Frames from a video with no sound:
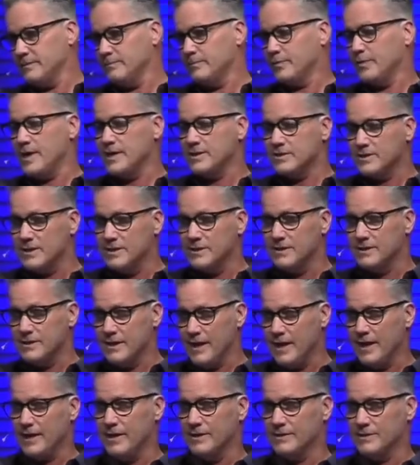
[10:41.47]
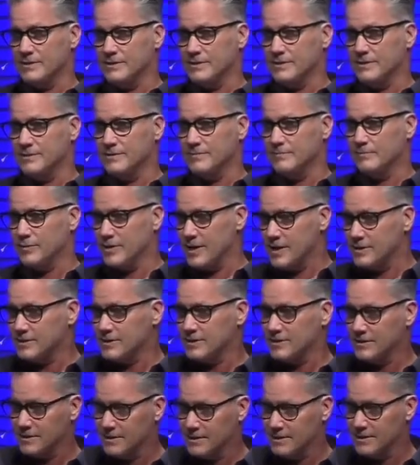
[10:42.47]
present tense,
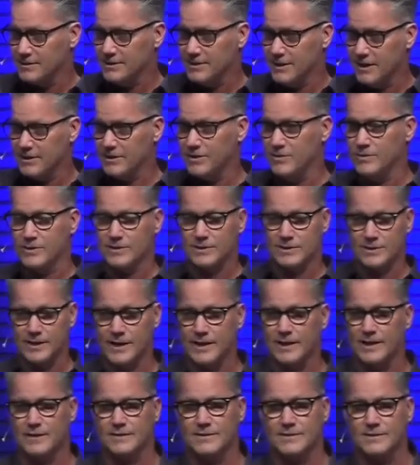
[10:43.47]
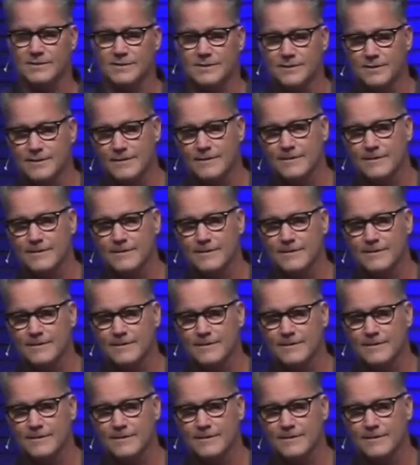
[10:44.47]
present continuous tense.